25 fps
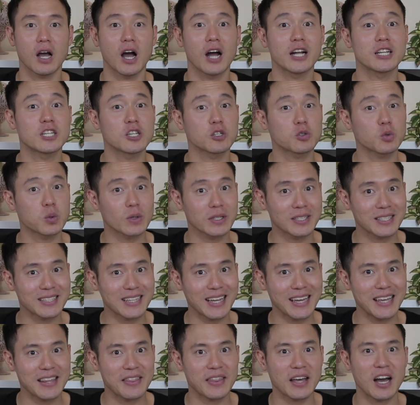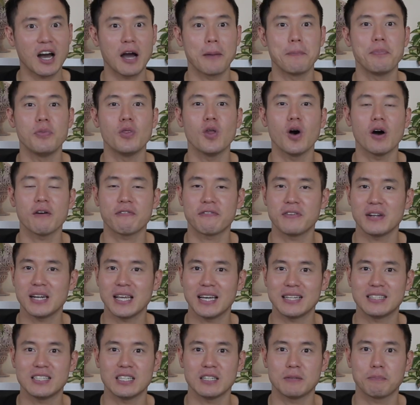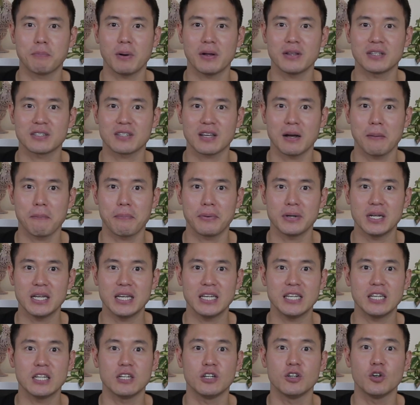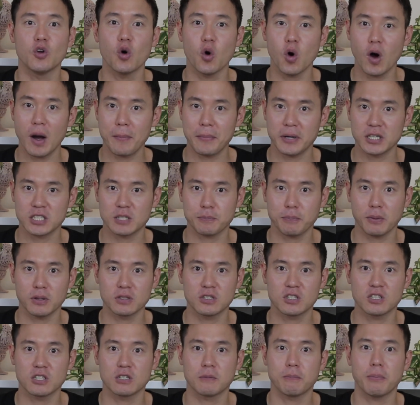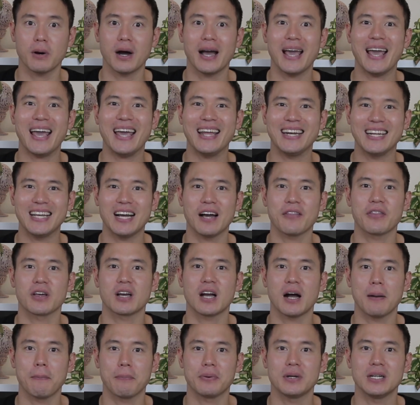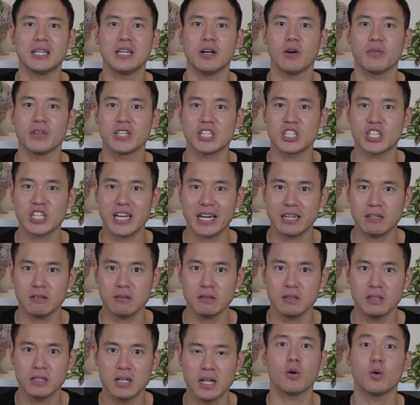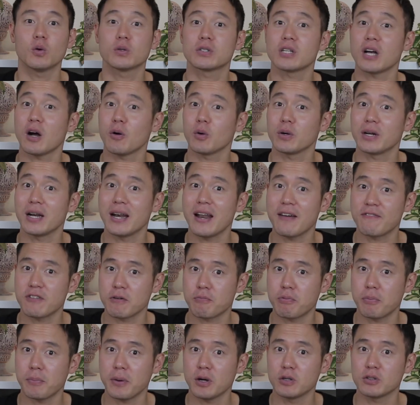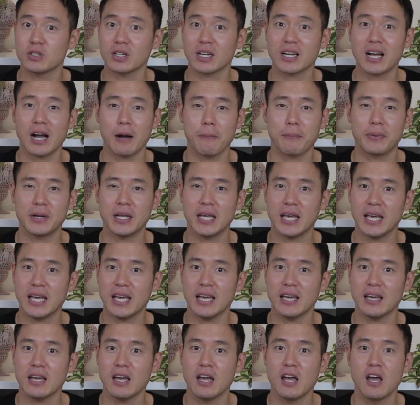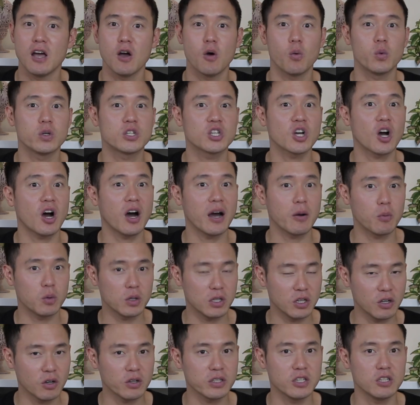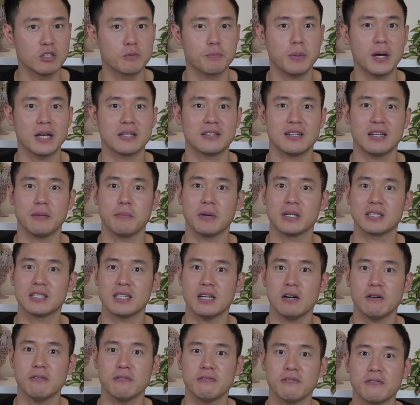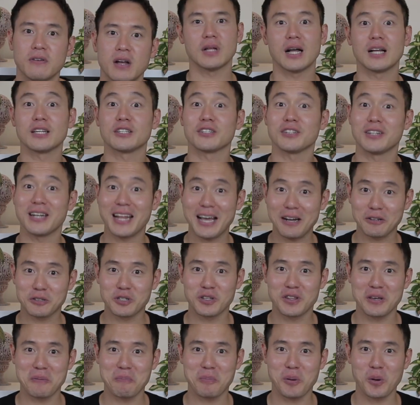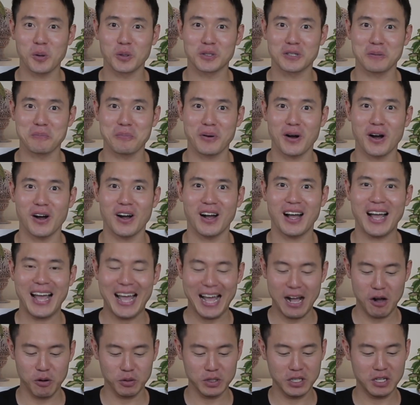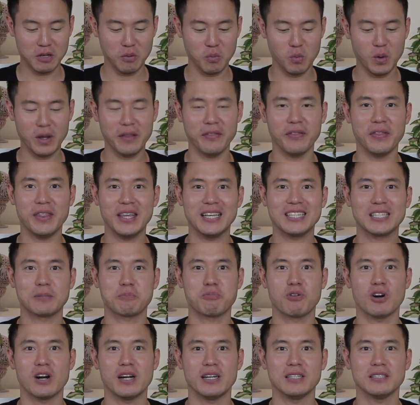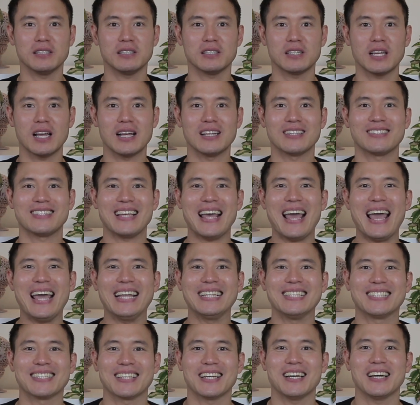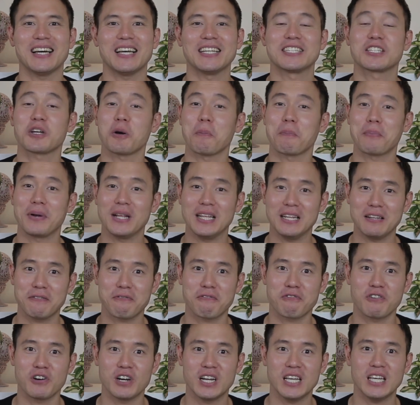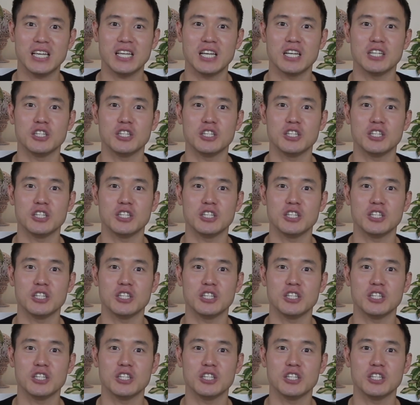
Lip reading: I just want to state that I'm not affiliated by this company, nor am I sponsored by any other company on this channel. Also, I would never promote a company here, which I would not use personally myself. So now to the important part, how you can win this prize. To enter, it's completely free.